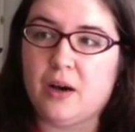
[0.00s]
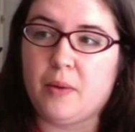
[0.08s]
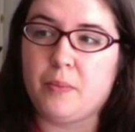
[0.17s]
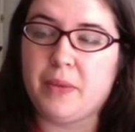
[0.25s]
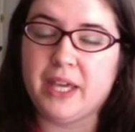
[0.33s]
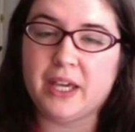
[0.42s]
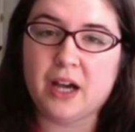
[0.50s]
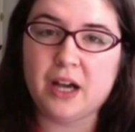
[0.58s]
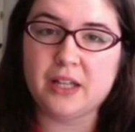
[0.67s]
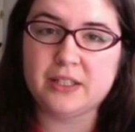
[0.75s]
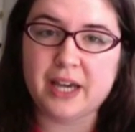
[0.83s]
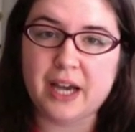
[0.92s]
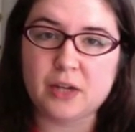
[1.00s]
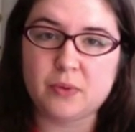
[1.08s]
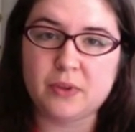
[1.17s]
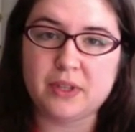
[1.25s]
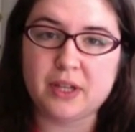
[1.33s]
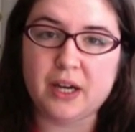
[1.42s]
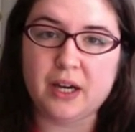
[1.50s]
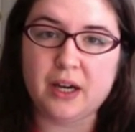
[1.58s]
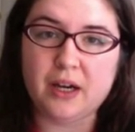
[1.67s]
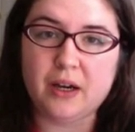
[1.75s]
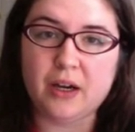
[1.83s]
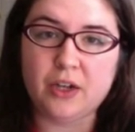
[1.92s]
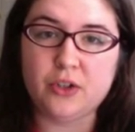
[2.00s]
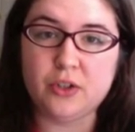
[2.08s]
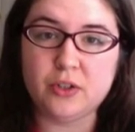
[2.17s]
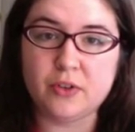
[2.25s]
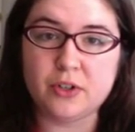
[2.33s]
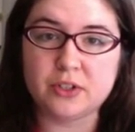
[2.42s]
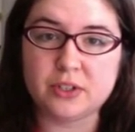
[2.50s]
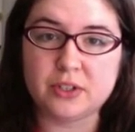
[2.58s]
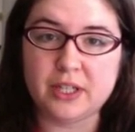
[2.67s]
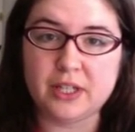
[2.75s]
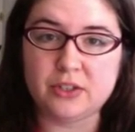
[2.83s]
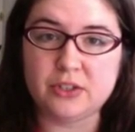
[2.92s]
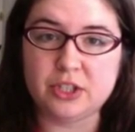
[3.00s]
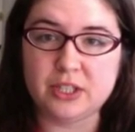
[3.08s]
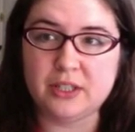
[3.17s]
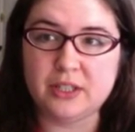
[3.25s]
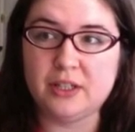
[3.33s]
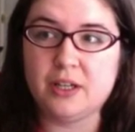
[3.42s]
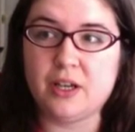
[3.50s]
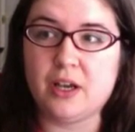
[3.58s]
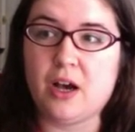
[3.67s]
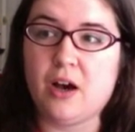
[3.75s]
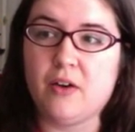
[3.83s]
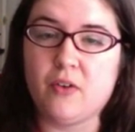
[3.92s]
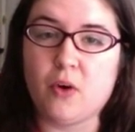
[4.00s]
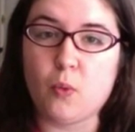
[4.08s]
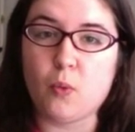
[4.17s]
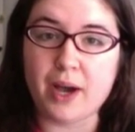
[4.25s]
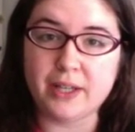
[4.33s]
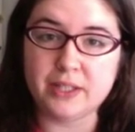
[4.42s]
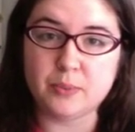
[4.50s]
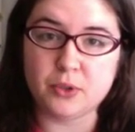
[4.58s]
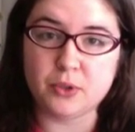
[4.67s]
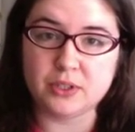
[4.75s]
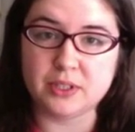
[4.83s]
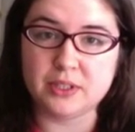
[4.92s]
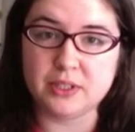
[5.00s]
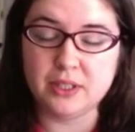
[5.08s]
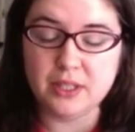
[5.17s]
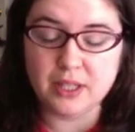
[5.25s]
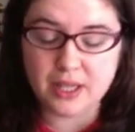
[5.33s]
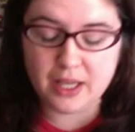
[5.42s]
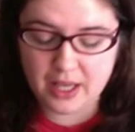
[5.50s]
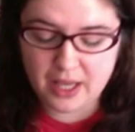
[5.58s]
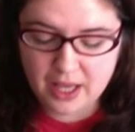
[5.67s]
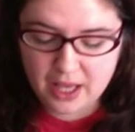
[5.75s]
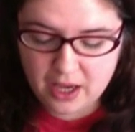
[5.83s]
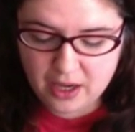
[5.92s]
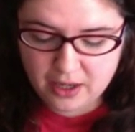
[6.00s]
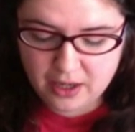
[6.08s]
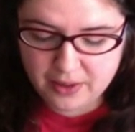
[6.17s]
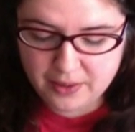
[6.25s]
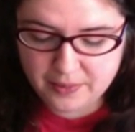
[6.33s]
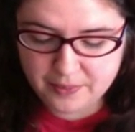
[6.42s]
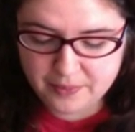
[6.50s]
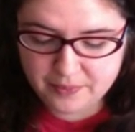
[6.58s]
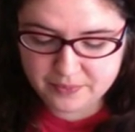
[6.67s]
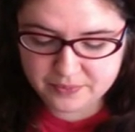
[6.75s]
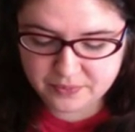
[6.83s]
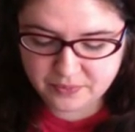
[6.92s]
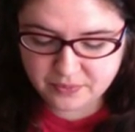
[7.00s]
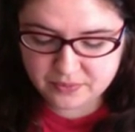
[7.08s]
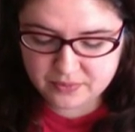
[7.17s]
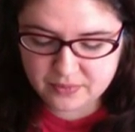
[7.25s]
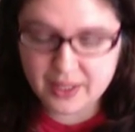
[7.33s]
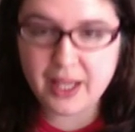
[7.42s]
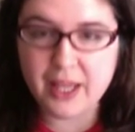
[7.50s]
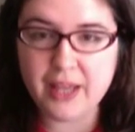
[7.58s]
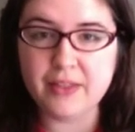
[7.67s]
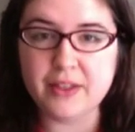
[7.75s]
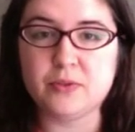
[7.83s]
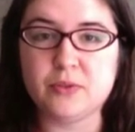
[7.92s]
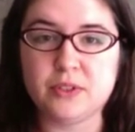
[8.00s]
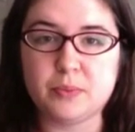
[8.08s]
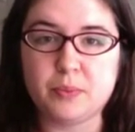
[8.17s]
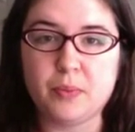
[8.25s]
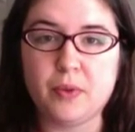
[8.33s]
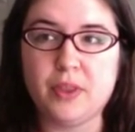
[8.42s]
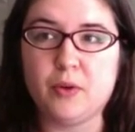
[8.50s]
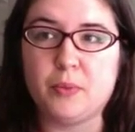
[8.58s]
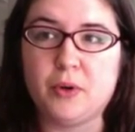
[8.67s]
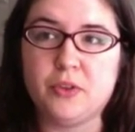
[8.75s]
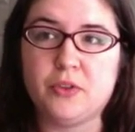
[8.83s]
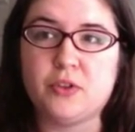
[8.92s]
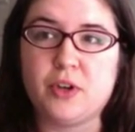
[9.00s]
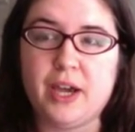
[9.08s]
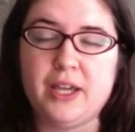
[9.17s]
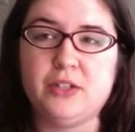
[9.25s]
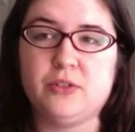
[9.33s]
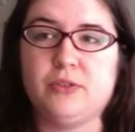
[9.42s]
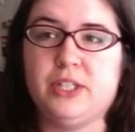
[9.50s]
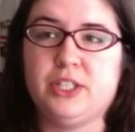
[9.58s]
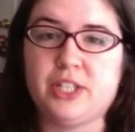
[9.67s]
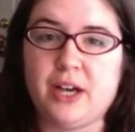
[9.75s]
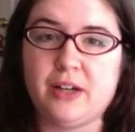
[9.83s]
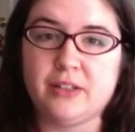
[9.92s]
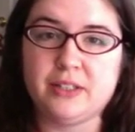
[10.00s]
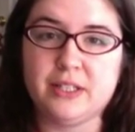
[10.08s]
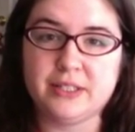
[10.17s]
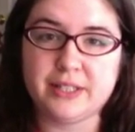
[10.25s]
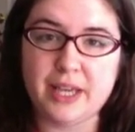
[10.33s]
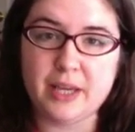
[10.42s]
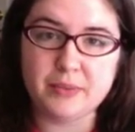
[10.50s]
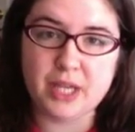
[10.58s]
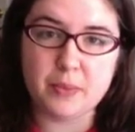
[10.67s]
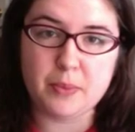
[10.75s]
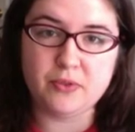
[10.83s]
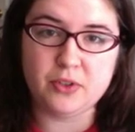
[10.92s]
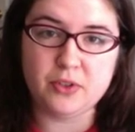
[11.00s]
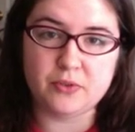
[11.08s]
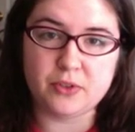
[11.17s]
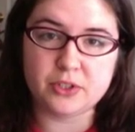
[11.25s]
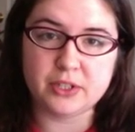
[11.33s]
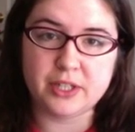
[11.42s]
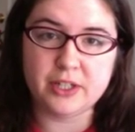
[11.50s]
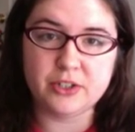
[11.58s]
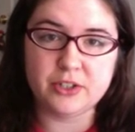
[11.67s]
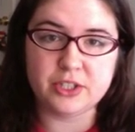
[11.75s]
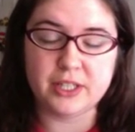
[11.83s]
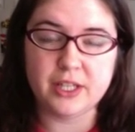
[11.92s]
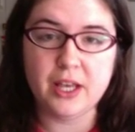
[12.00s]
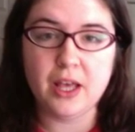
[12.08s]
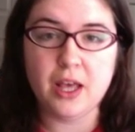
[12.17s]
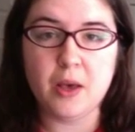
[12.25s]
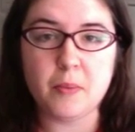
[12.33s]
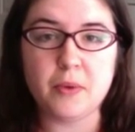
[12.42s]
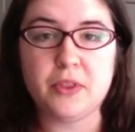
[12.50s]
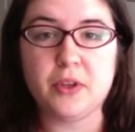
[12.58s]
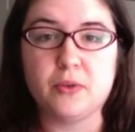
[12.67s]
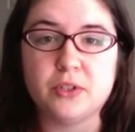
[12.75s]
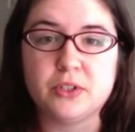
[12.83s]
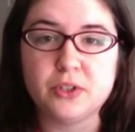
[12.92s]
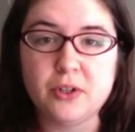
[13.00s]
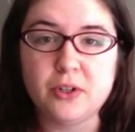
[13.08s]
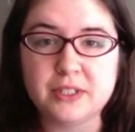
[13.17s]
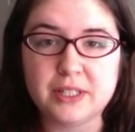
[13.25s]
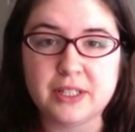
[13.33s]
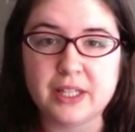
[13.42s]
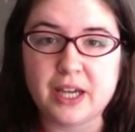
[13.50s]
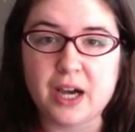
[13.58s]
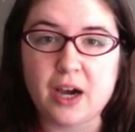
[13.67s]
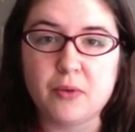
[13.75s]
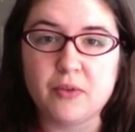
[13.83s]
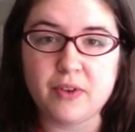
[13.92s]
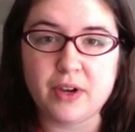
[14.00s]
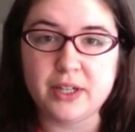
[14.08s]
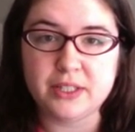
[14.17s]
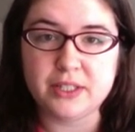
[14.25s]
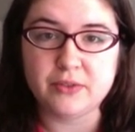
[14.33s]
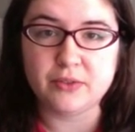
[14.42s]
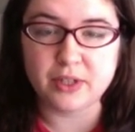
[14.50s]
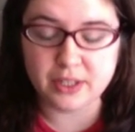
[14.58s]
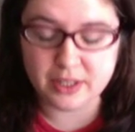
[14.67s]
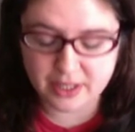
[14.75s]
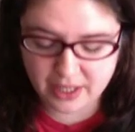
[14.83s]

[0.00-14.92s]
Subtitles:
make contact with a universal energy of a wise person. And they were both trying to reach out to the same type of universal energy, but their results that they got were very different.